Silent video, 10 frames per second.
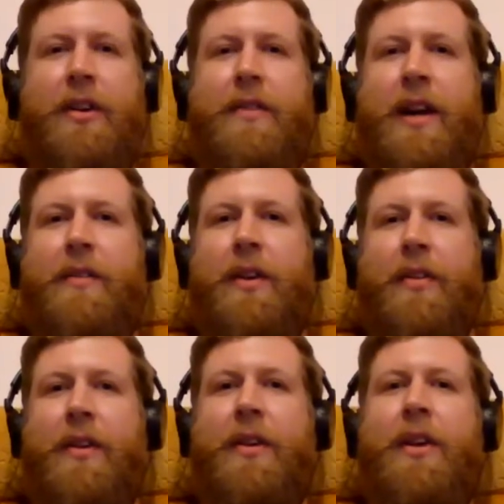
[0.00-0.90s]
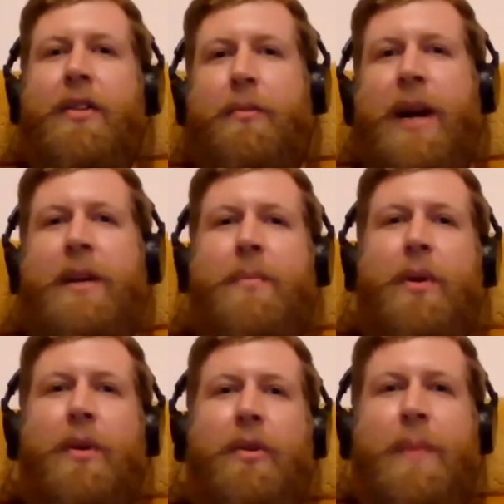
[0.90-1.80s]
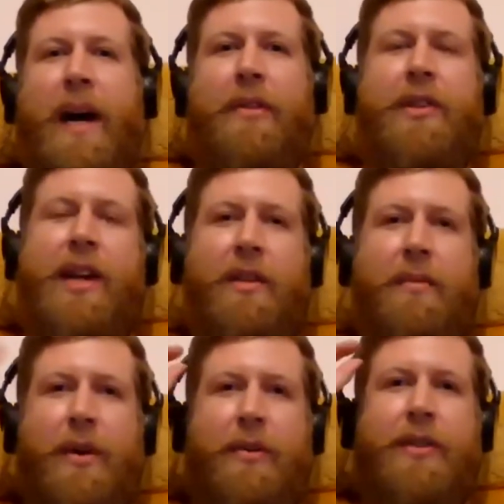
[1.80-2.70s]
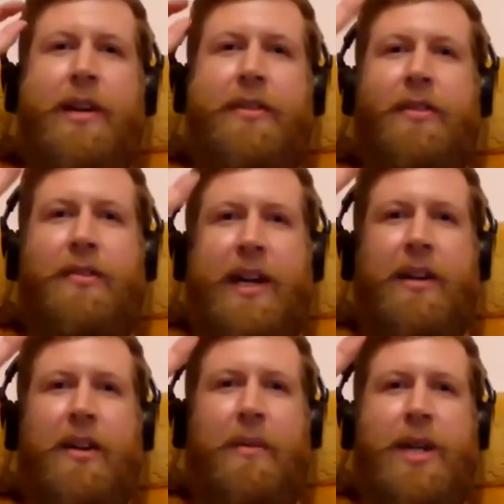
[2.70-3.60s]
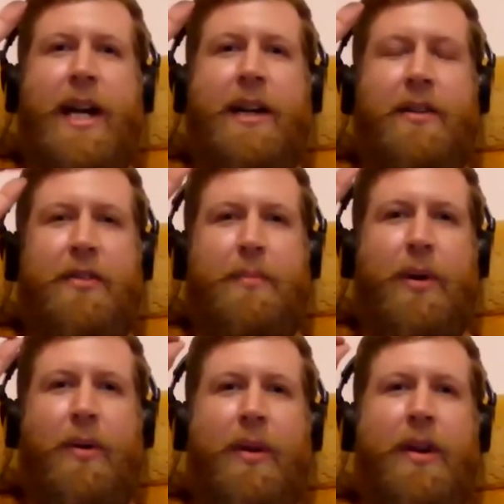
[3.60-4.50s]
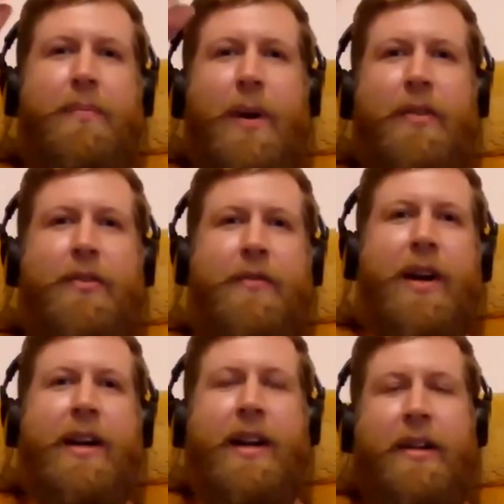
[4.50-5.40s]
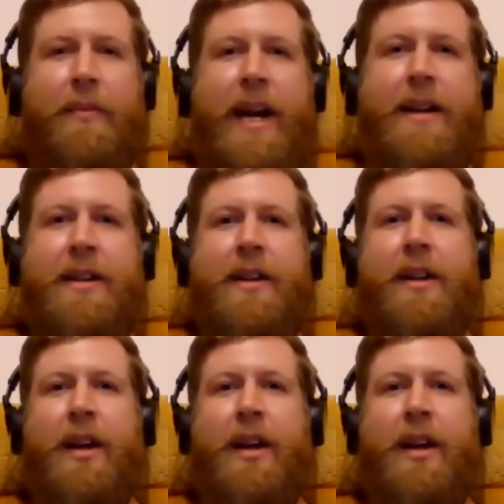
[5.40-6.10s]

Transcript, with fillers: you have kind of got the the red ball bouncing, and the model says there's a single object, it's the ball, and it's both spherical and red.